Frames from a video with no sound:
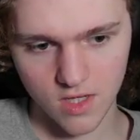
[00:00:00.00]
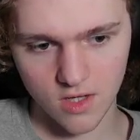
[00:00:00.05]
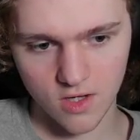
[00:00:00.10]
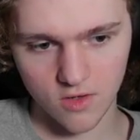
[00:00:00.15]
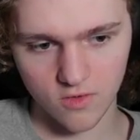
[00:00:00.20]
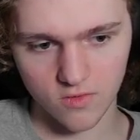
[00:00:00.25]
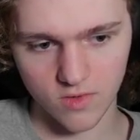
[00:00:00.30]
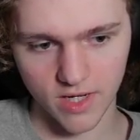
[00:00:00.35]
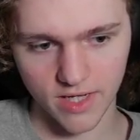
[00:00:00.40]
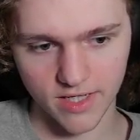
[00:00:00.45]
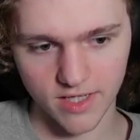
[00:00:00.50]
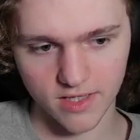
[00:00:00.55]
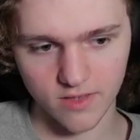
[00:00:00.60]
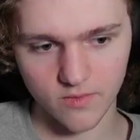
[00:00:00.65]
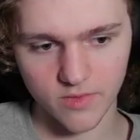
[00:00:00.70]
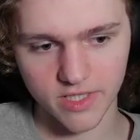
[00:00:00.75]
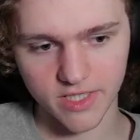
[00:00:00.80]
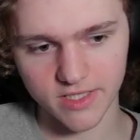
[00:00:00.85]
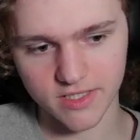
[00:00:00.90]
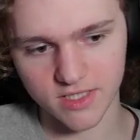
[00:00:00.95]
Right, and then we
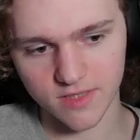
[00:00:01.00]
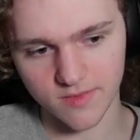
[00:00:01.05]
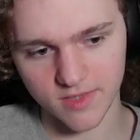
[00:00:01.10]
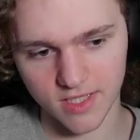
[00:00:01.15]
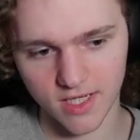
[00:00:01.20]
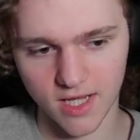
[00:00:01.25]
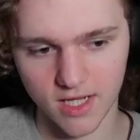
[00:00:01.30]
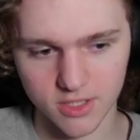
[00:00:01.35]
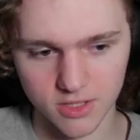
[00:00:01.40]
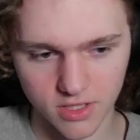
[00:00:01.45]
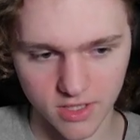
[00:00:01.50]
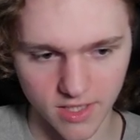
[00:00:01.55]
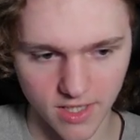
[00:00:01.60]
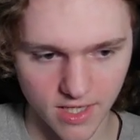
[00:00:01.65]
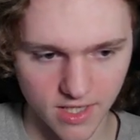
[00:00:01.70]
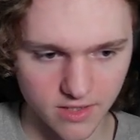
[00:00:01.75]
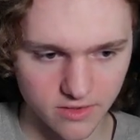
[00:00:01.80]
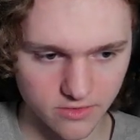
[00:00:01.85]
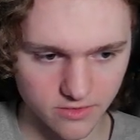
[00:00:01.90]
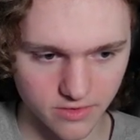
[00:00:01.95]
need something to actually
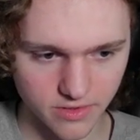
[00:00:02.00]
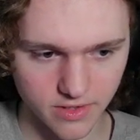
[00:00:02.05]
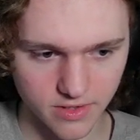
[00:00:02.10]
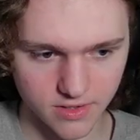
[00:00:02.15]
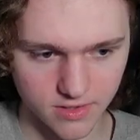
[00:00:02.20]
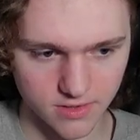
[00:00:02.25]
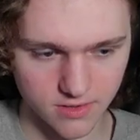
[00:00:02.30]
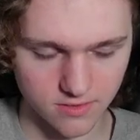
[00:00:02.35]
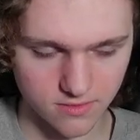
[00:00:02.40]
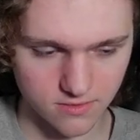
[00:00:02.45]
handle the